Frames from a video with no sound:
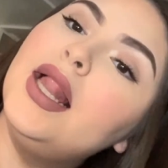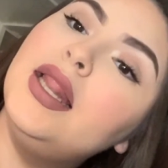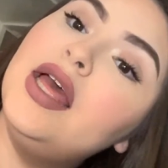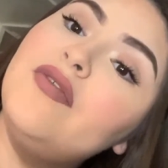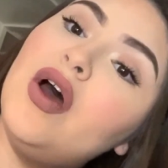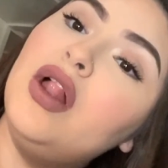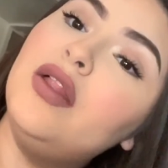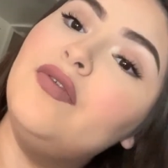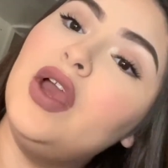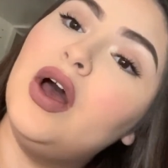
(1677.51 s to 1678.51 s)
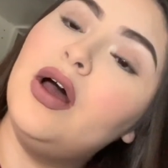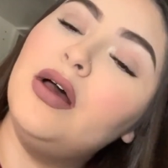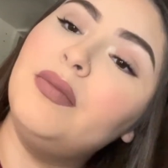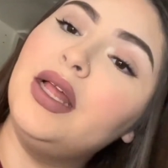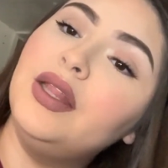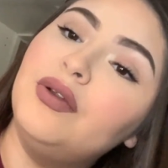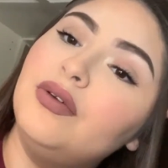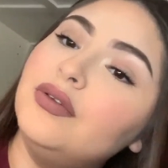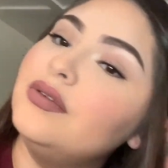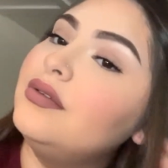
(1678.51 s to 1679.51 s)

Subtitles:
love all of y'all, my little